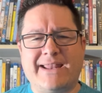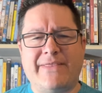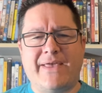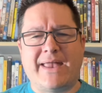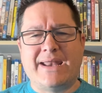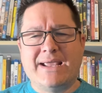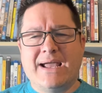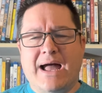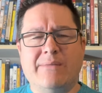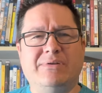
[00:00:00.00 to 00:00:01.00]
And then
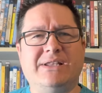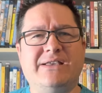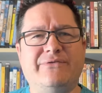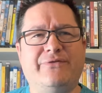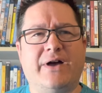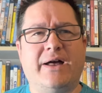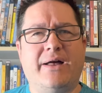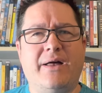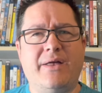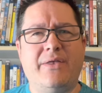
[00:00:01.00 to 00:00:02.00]
I believe
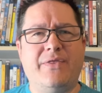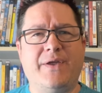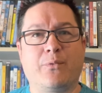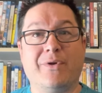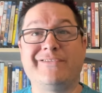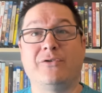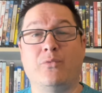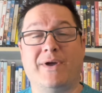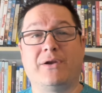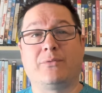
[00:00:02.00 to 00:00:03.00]
uh, the original
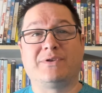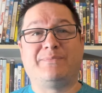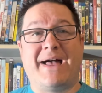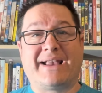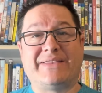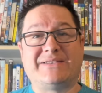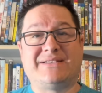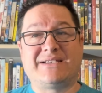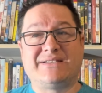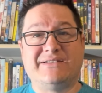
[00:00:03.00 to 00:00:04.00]
winner was back in the
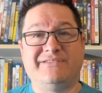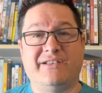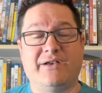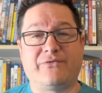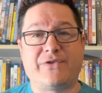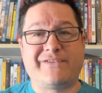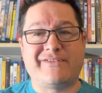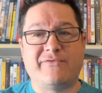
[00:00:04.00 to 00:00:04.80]
60s uh, for the show.